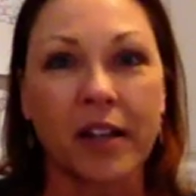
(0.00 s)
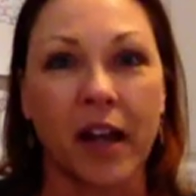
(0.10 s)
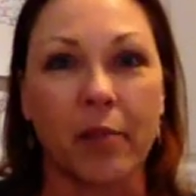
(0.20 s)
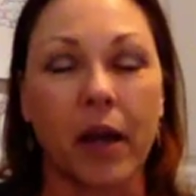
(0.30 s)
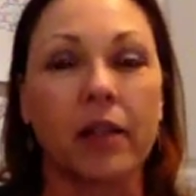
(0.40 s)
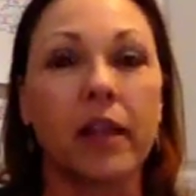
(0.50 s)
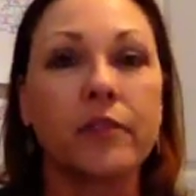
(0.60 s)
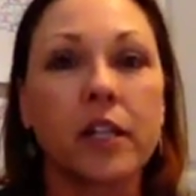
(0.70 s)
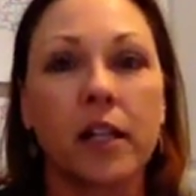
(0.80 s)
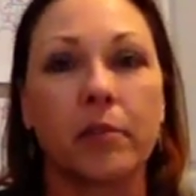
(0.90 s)
time. I
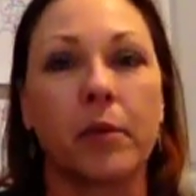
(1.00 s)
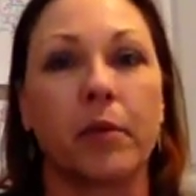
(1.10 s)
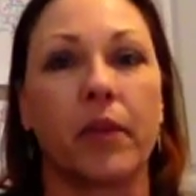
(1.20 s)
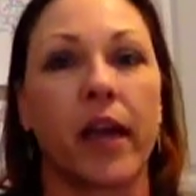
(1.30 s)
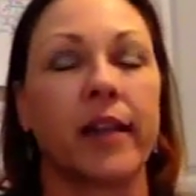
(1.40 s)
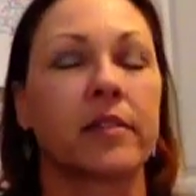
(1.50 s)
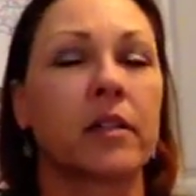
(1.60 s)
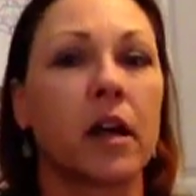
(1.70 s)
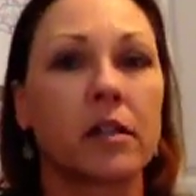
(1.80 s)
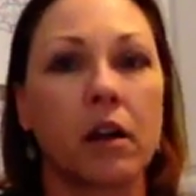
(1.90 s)
love telling people that. It's
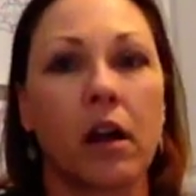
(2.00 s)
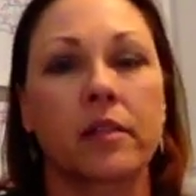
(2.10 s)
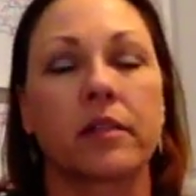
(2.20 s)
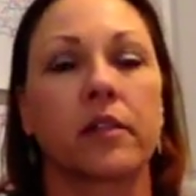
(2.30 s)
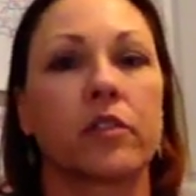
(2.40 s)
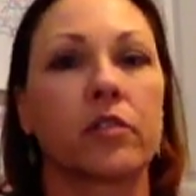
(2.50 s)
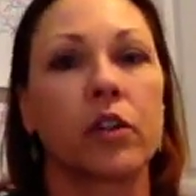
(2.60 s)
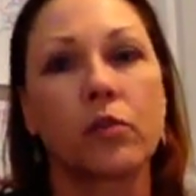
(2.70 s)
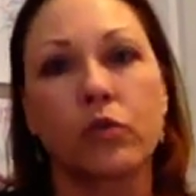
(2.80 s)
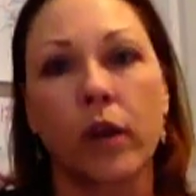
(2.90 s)
non-toxic. There's
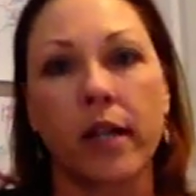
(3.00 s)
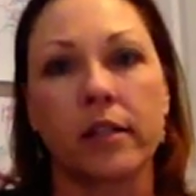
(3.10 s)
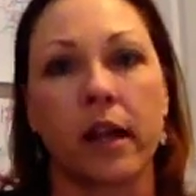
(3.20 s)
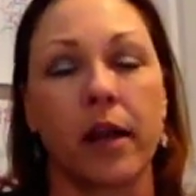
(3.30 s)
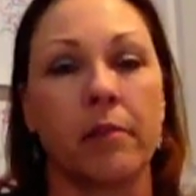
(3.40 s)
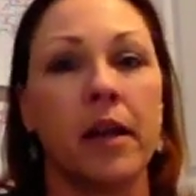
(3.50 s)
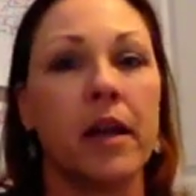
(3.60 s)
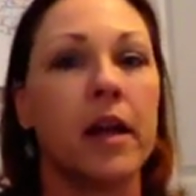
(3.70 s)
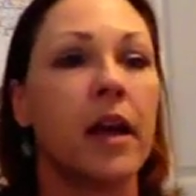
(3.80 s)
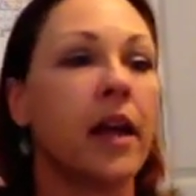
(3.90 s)
no dry time.
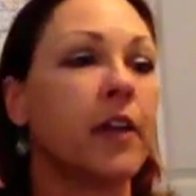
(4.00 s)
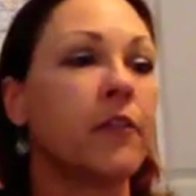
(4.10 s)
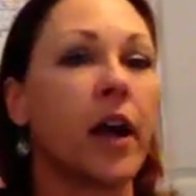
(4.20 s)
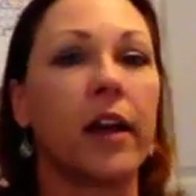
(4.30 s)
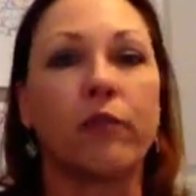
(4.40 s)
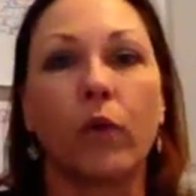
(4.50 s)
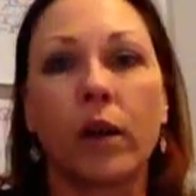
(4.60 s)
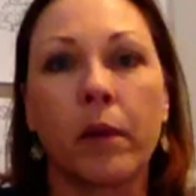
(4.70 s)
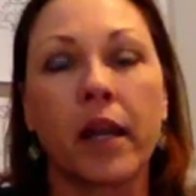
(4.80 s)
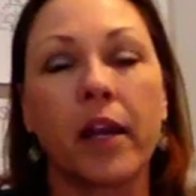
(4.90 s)
If one
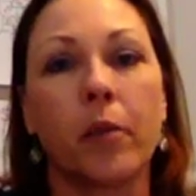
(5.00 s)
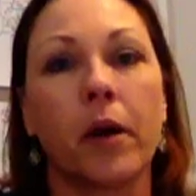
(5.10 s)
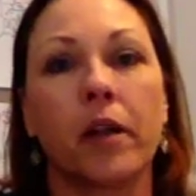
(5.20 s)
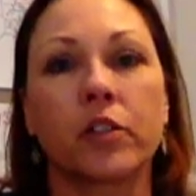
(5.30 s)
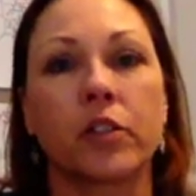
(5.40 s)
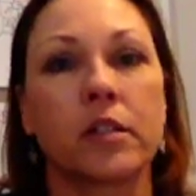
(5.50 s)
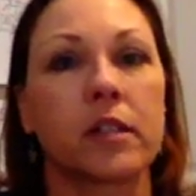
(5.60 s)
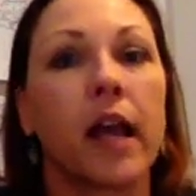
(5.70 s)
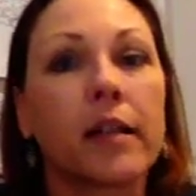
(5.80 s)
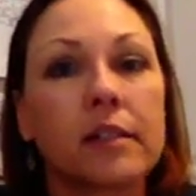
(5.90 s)
of my nail polishes
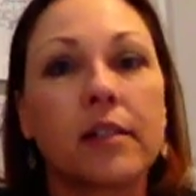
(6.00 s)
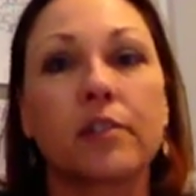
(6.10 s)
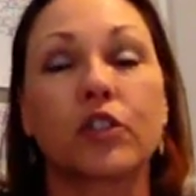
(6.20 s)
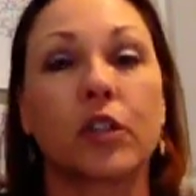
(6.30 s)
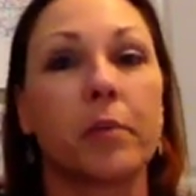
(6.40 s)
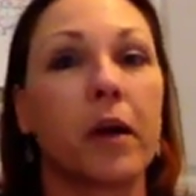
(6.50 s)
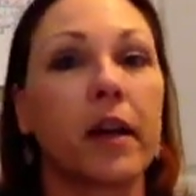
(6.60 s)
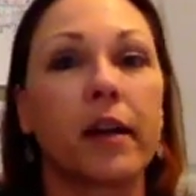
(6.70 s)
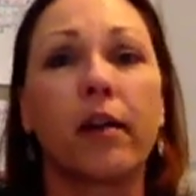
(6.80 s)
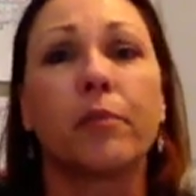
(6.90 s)
has a little chip on
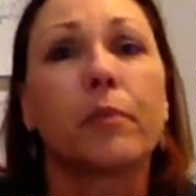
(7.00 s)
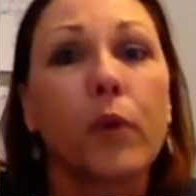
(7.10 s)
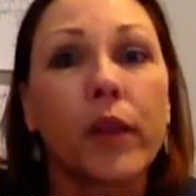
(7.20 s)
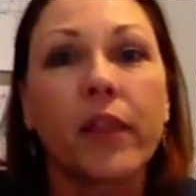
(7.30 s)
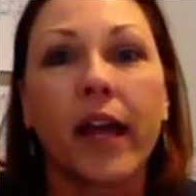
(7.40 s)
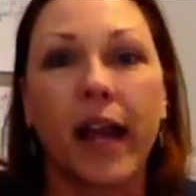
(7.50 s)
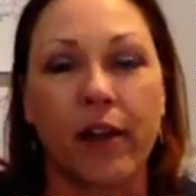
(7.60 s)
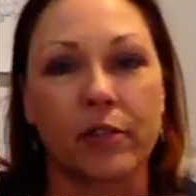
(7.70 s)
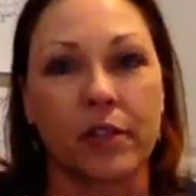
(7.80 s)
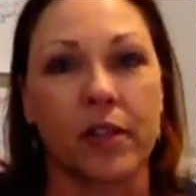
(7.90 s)
it, I'll point that
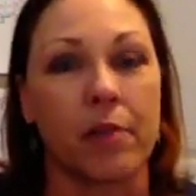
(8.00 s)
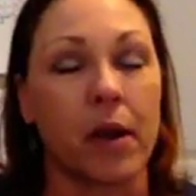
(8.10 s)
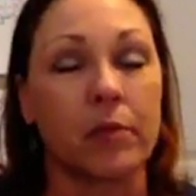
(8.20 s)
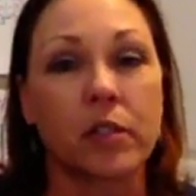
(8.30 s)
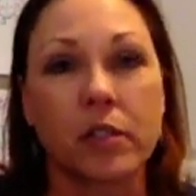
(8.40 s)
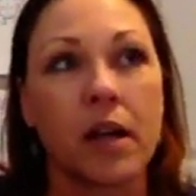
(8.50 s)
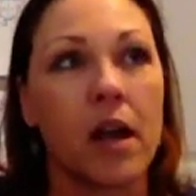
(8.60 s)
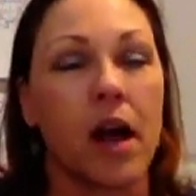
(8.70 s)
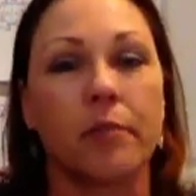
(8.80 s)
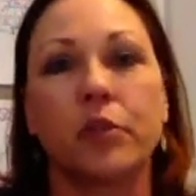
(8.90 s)
out to them.
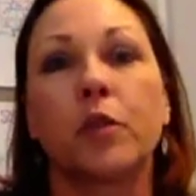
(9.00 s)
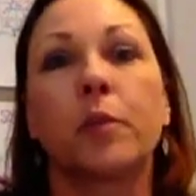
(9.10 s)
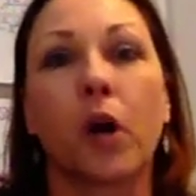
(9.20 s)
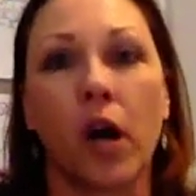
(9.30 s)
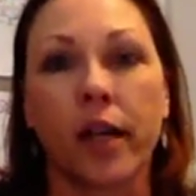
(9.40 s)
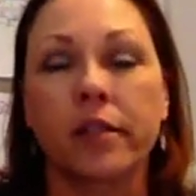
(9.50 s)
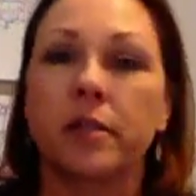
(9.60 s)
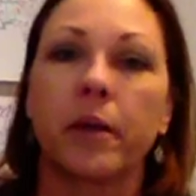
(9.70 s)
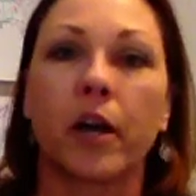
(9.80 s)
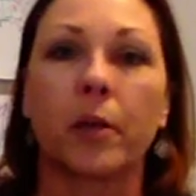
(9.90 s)
I'm super honest
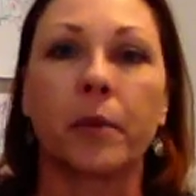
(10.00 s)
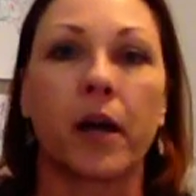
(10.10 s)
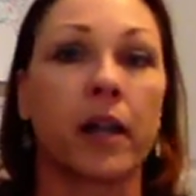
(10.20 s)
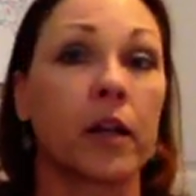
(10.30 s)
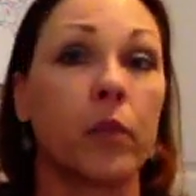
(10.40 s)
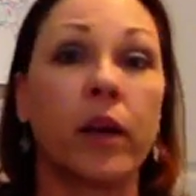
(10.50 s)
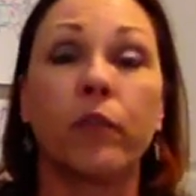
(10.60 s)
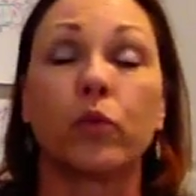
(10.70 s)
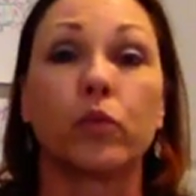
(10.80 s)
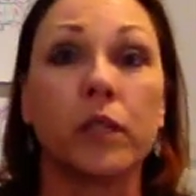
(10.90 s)
about our product, and we have
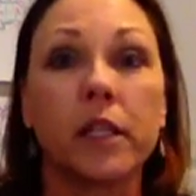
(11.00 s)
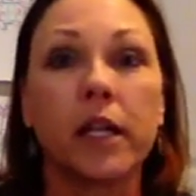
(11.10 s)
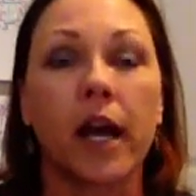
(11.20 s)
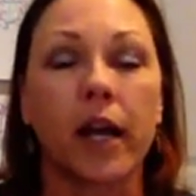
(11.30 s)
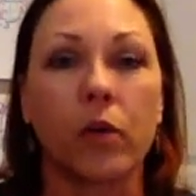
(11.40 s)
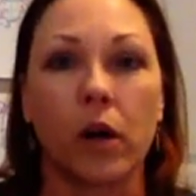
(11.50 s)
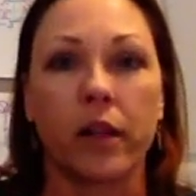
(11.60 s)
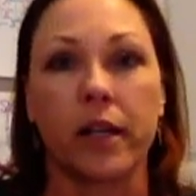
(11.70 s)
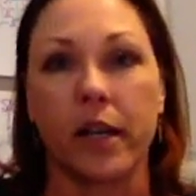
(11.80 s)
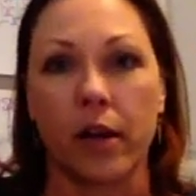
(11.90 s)
a really high
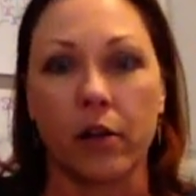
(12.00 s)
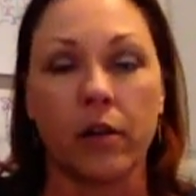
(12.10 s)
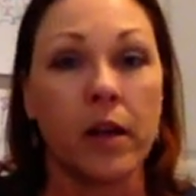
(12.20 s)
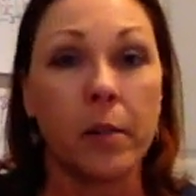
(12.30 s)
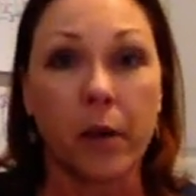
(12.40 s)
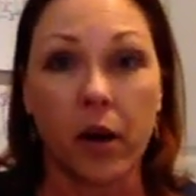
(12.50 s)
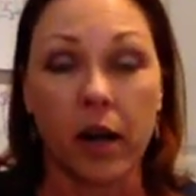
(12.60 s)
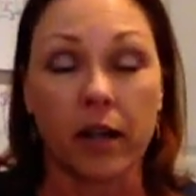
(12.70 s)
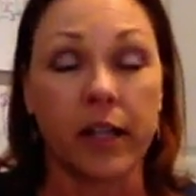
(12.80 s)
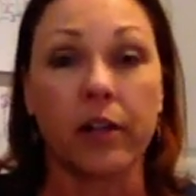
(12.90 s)
quality nail
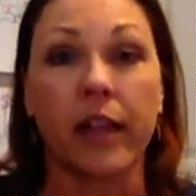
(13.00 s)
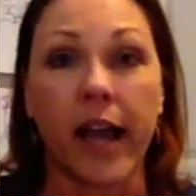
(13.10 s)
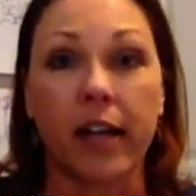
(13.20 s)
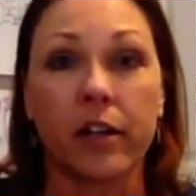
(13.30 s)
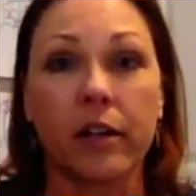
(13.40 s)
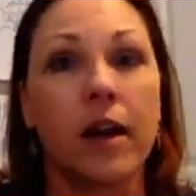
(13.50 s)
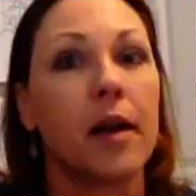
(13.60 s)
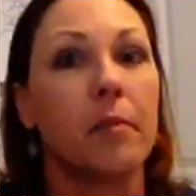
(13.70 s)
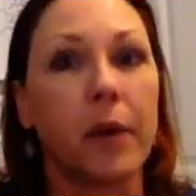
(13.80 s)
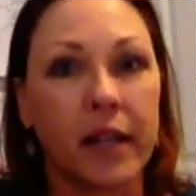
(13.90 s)
lacquer,
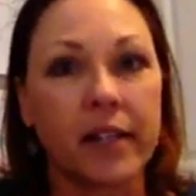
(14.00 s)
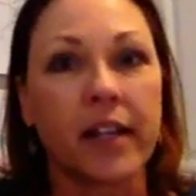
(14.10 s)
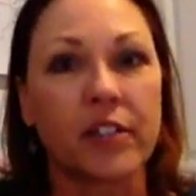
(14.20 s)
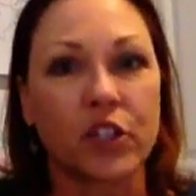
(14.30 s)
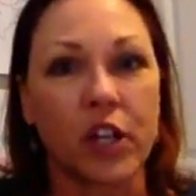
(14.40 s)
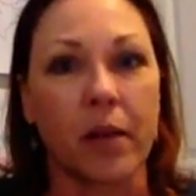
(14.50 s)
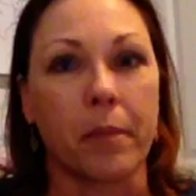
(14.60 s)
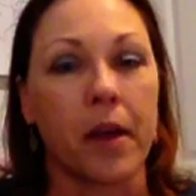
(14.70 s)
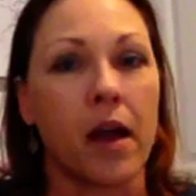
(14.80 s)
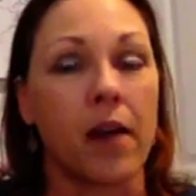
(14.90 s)
but it does chip.
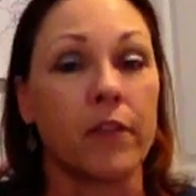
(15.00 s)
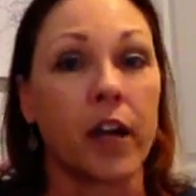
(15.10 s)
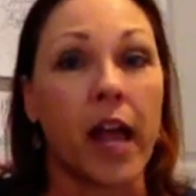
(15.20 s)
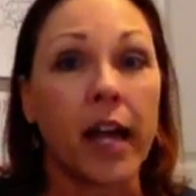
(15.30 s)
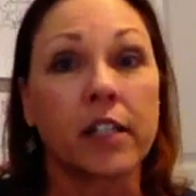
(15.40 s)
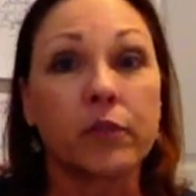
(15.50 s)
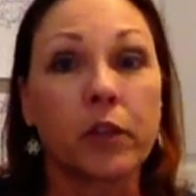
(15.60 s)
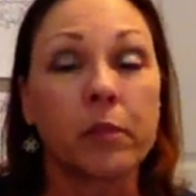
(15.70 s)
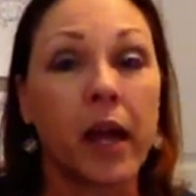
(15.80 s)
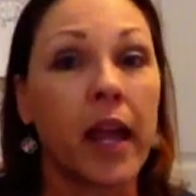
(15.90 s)
I'm very active
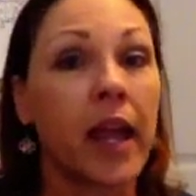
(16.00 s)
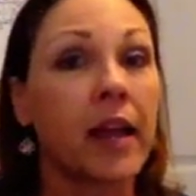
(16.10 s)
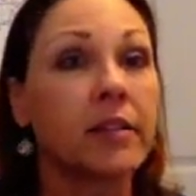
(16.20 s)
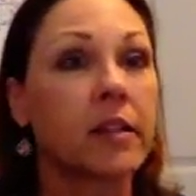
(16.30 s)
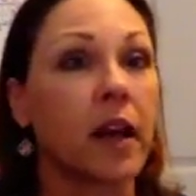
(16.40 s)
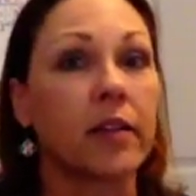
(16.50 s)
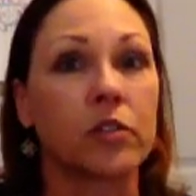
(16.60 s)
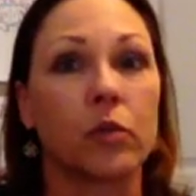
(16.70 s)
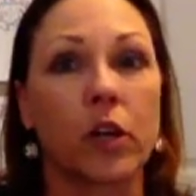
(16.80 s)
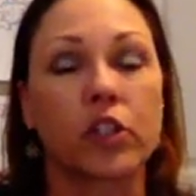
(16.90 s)
with my hands. I
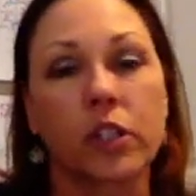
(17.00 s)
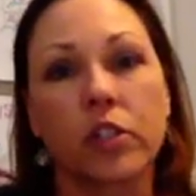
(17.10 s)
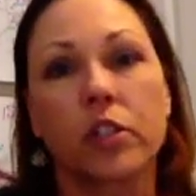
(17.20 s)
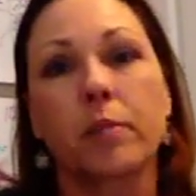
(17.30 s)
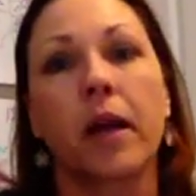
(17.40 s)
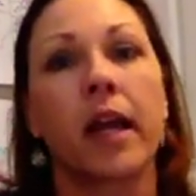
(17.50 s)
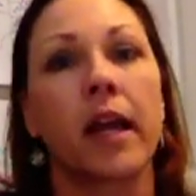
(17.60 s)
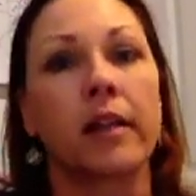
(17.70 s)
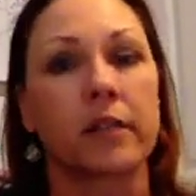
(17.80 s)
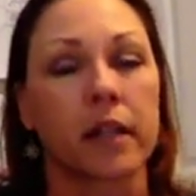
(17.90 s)
still wash dishes by
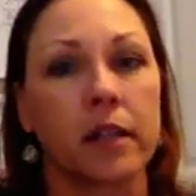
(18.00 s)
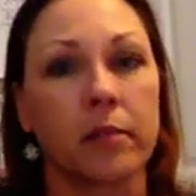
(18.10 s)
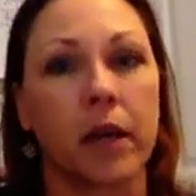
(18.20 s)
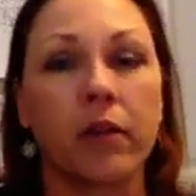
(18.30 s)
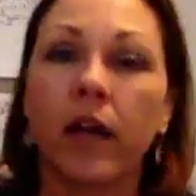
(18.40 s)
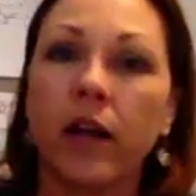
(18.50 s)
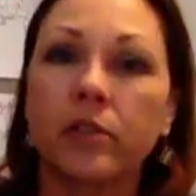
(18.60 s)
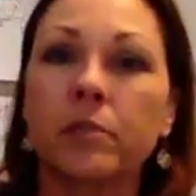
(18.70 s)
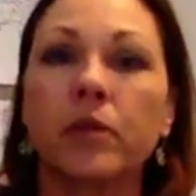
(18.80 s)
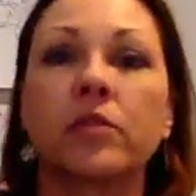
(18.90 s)
hands. I clean my own
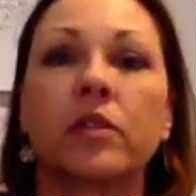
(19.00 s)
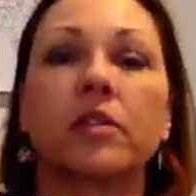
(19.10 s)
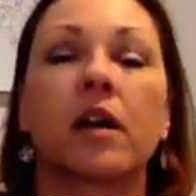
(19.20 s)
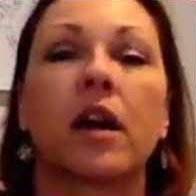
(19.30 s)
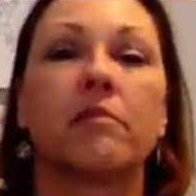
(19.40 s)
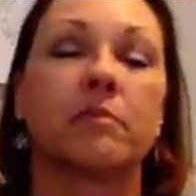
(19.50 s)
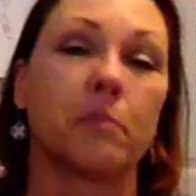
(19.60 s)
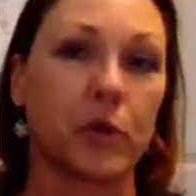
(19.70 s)
house most of the time.